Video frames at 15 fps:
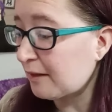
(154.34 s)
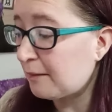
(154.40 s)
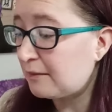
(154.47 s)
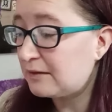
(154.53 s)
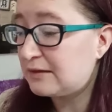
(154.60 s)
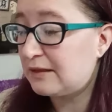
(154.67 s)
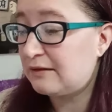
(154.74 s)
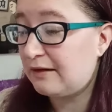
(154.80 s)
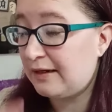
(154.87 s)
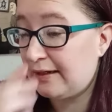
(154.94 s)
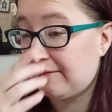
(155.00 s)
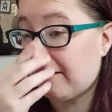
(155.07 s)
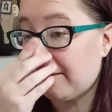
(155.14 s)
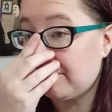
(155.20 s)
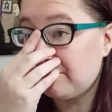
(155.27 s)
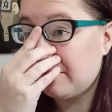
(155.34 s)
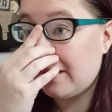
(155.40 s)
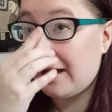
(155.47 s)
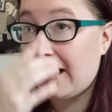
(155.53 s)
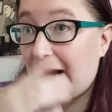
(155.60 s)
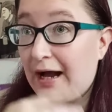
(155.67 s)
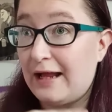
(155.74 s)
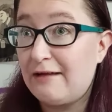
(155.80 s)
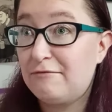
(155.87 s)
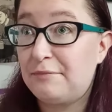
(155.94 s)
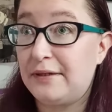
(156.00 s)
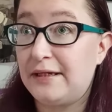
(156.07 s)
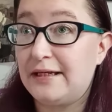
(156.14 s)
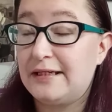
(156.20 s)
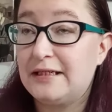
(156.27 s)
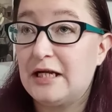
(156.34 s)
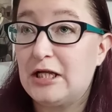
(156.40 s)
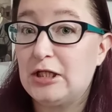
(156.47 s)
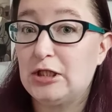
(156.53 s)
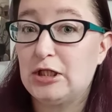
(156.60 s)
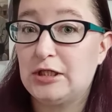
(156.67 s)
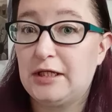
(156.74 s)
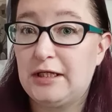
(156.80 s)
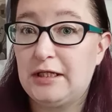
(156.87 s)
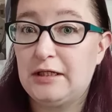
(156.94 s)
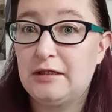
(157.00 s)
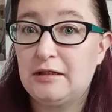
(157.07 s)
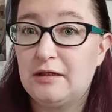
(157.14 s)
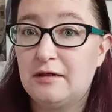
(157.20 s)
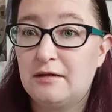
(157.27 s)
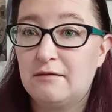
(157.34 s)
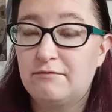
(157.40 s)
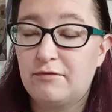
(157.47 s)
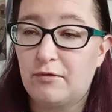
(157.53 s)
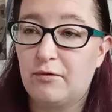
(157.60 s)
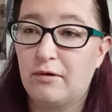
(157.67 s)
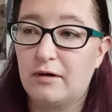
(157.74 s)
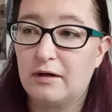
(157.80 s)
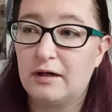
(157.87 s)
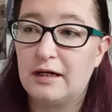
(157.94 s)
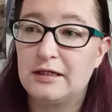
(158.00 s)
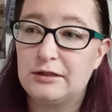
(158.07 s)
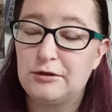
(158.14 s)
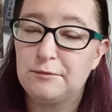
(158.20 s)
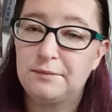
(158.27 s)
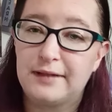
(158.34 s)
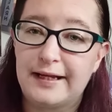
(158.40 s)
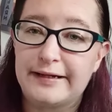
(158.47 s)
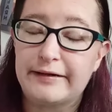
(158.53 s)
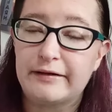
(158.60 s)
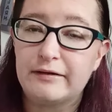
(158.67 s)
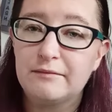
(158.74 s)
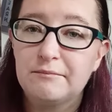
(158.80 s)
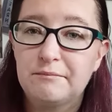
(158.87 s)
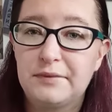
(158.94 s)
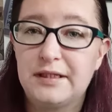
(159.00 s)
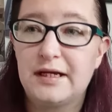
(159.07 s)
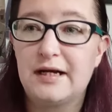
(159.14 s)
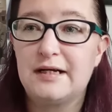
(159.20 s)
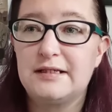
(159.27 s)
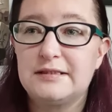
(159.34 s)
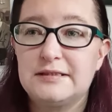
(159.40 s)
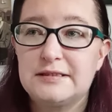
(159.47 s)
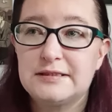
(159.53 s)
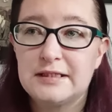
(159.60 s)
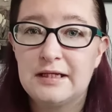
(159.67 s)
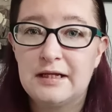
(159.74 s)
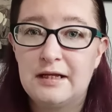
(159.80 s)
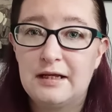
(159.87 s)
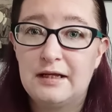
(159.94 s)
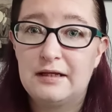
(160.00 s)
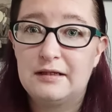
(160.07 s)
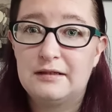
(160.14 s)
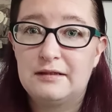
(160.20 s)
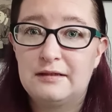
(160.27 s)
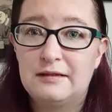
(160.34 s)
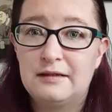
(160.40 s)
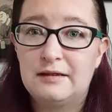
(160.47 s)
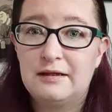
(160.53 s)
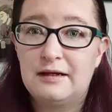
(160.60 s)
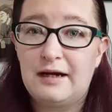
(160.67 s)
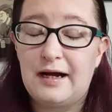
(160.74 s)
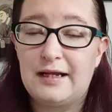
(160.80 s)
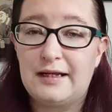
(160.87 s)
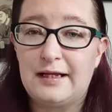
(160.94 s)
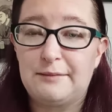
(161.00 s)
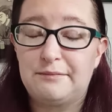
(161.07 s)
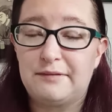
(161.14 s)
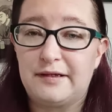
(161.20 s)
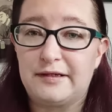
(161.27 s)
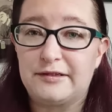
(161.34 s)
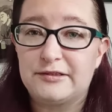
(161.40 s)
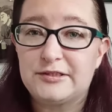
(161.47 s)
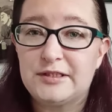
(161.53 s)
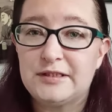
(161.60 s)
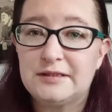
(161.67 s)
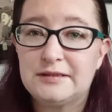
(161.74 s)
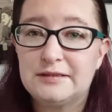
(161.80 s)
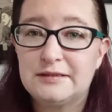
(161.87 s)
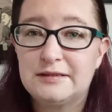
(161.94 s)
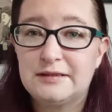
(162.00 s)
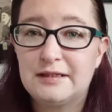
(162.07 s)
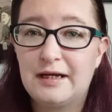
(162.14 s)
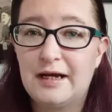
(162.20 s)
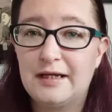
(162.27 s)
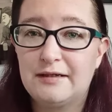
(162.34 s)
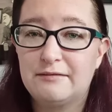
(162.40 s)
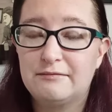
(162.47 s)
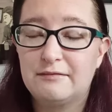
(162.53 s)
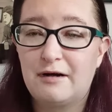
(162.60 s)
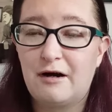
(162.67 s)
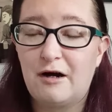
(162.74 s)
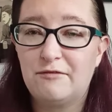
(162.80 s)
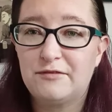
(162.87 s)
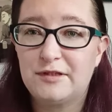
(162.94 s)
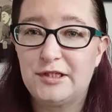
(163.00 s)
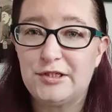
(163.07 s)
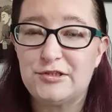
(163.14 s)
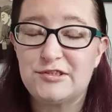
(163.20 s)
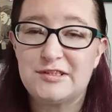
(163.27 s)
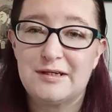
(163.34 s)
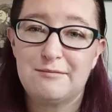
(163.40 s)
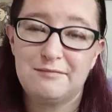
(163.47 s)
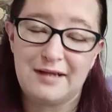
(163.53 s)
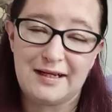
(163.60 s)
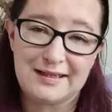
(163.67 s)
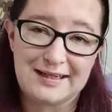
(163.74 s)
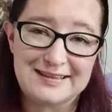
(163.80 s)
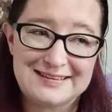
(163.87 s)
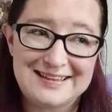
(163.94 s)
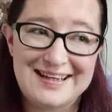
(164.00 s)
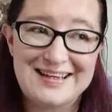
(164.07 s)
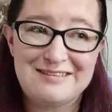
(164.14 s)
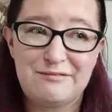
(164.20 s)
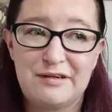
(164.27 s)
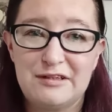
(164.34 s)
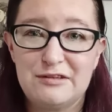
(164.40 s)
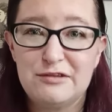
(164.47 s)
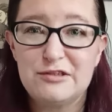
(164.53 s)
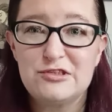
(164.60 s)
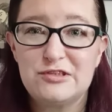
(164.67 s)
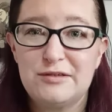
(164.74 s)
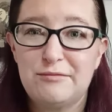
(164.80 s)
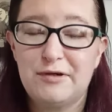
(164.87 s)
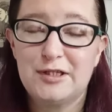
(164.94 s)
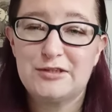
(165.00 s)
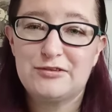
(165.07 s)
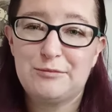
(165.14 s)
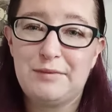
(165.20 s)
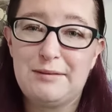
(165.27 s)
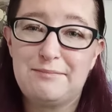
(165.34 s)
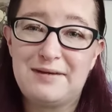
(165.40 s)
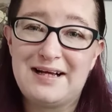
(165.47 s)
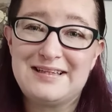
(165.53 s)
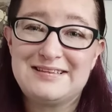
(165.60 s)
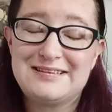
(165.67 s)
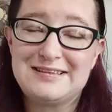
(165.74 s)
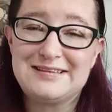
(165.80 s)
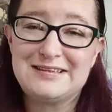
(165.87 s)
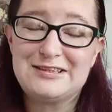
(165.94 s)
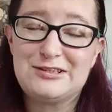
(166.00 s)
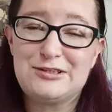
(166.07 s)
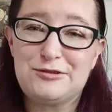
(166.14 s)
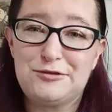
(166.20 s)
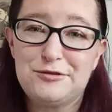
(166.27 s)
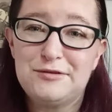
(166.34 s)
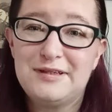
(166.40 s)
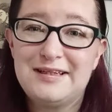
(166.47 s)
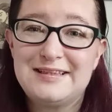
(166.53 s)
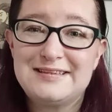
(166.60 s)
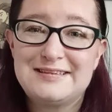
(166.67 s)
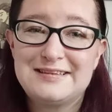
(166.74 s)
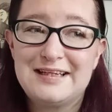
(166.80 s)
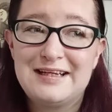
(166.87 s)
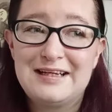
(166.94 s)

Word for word: So anyway, I have been looking for a new planner because I like planners. I don't often use them. Like I said, what usually works for me best is a to-do list.